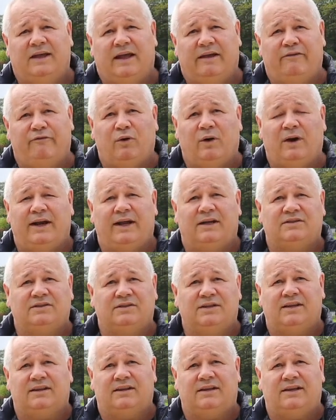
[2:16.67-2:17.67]
everyone else
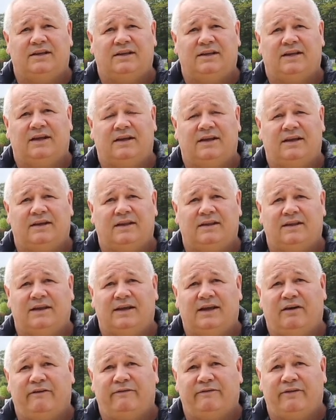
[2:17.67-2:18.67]
at the
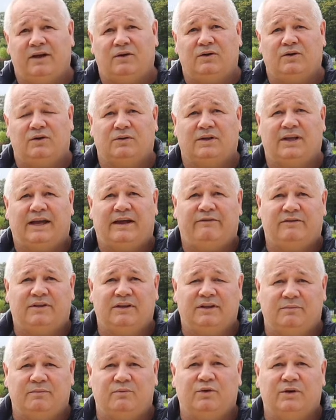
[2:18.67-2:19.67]
RFL looked after
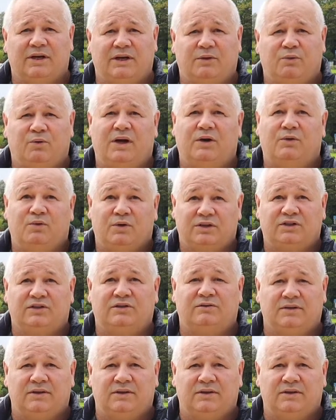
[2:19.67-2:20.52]
them really well, which,